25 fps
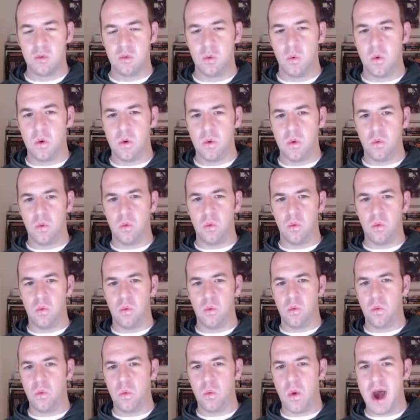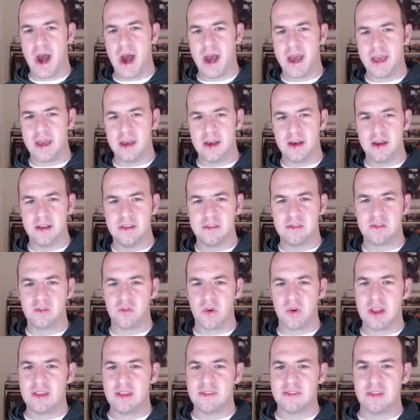why a
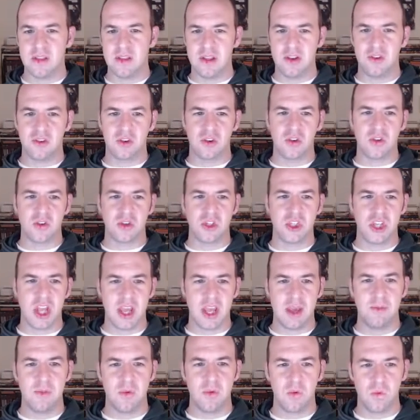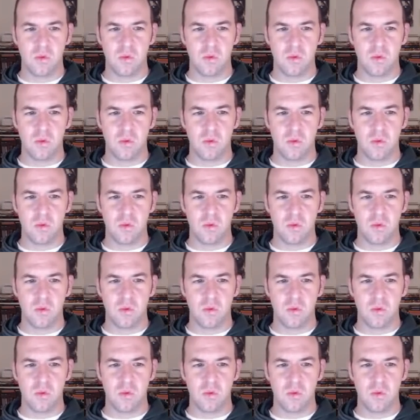straight cylindrical shape